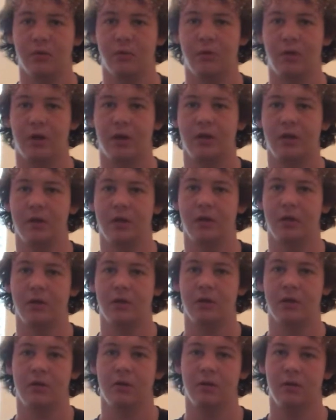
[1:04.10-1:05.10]
the way it did.
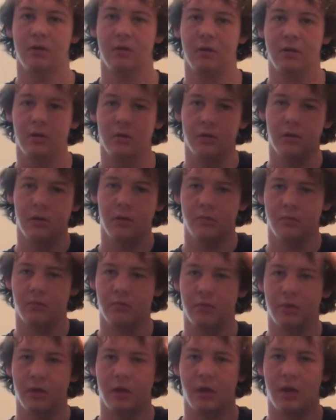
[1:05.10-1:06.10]

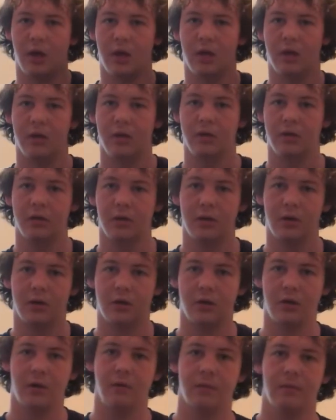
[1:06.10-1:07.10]
But yeah, there you
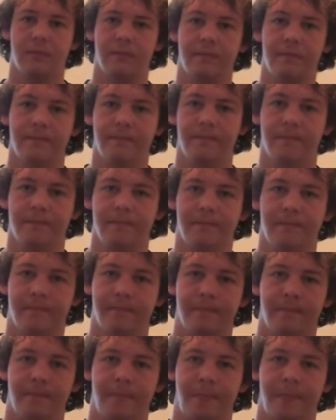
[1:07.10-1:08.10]
go. Mm.
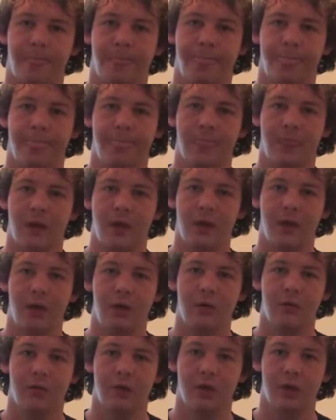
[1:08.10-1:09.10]

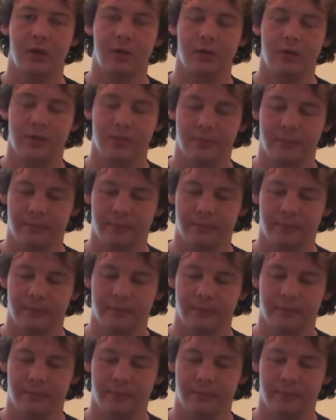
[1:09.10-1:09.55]
Anyways,